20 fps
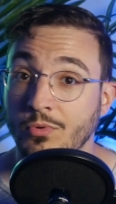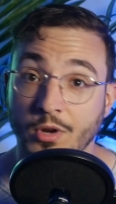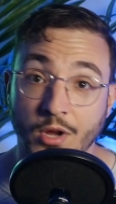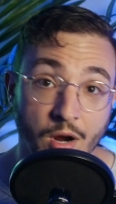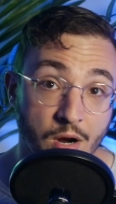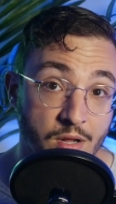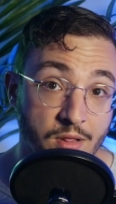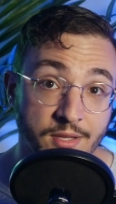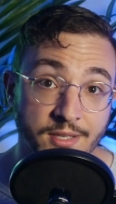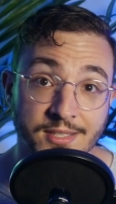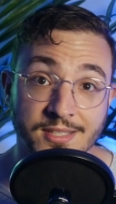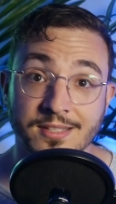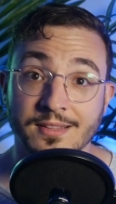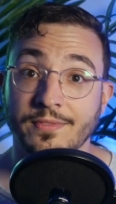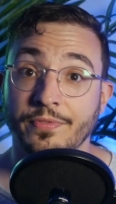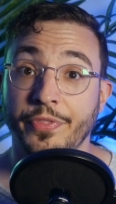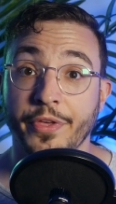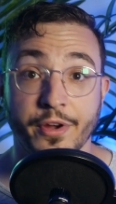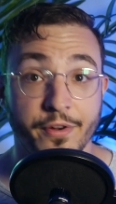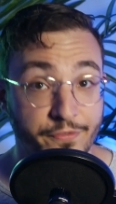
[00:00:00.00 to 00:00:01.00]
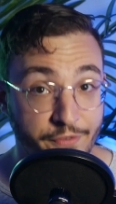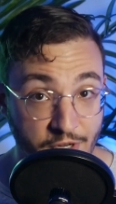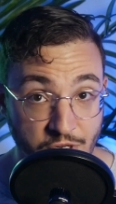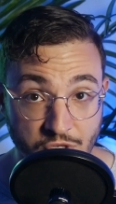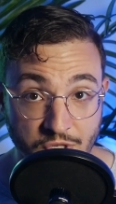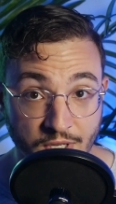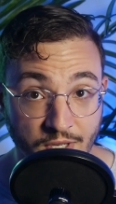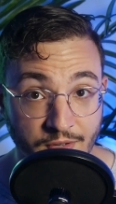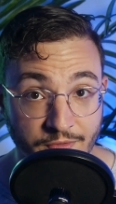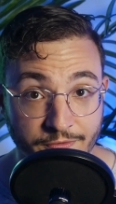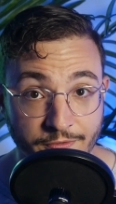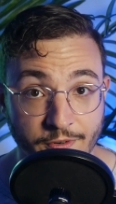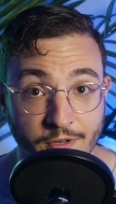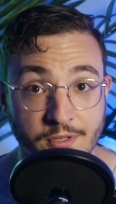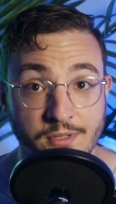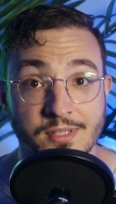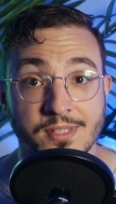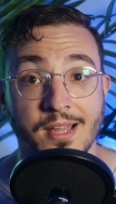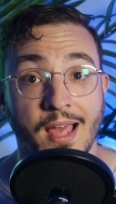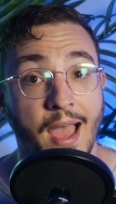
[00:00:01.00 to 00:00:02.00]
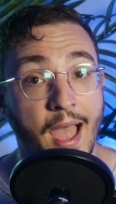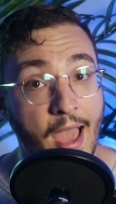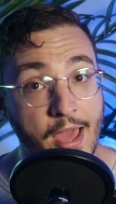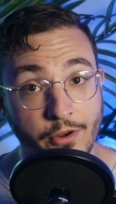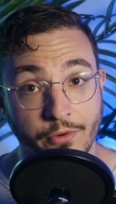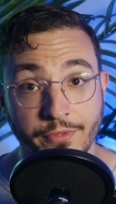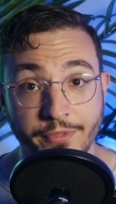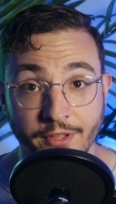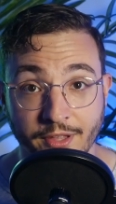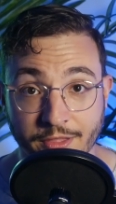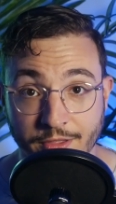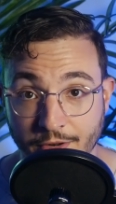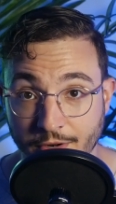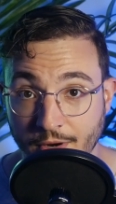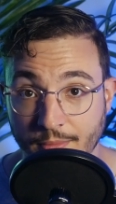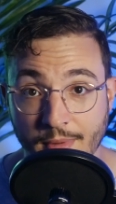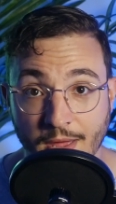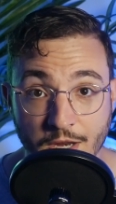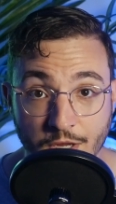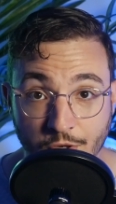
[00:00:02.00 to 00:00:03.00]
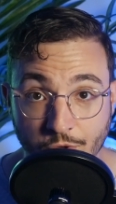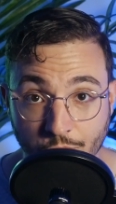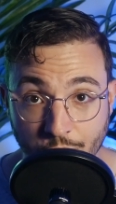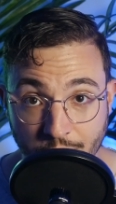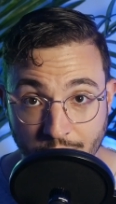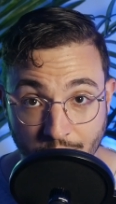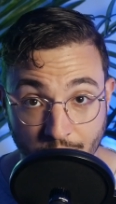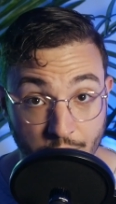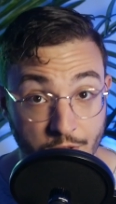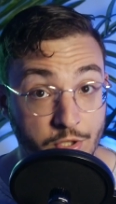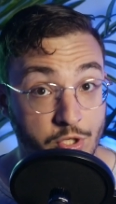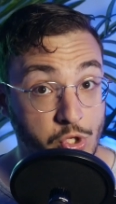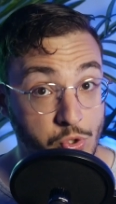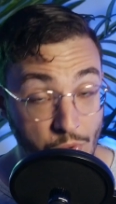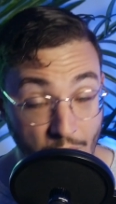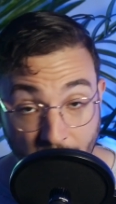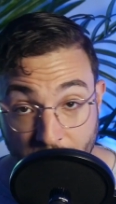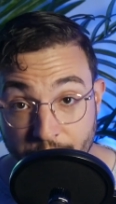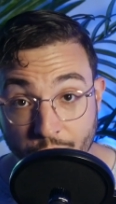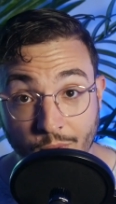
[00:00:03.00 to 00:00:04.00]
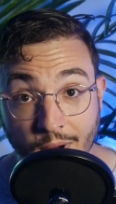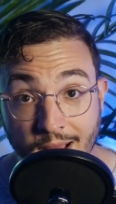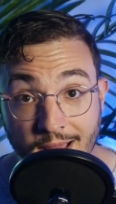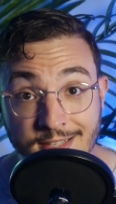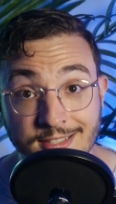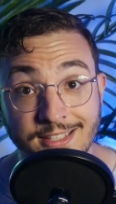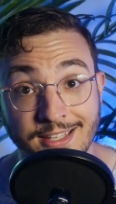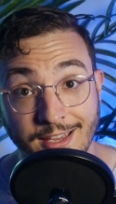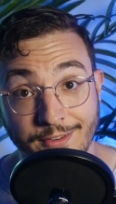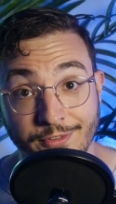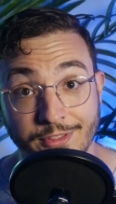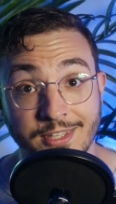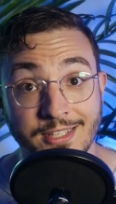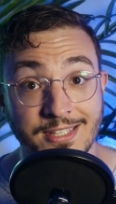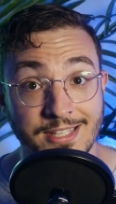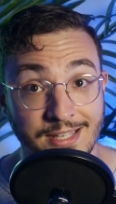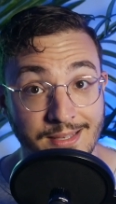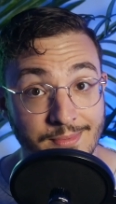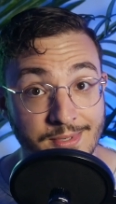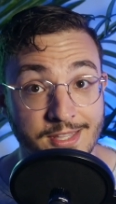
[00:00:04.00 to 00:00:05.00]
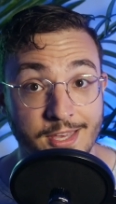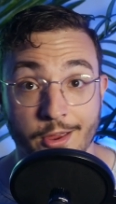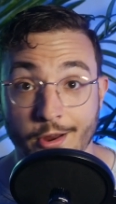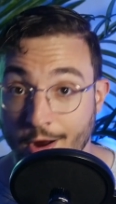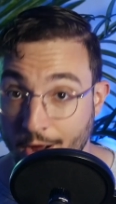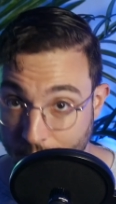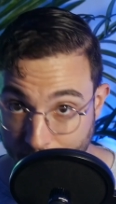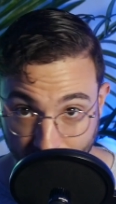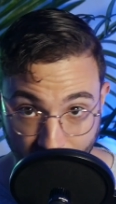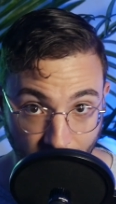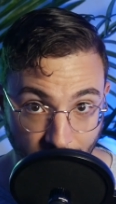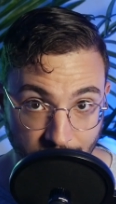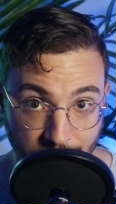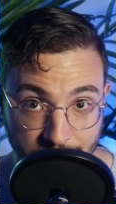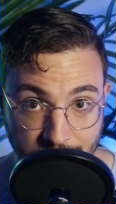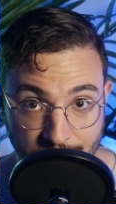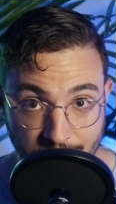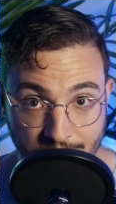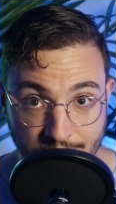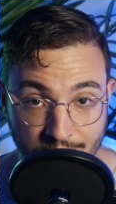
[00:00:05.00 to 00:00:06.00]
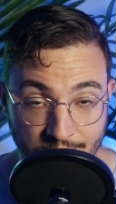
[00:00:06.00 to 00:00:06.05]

Regardless, they're finishing in first. I don't think there are many who would argue otherwise given the teams they are up against.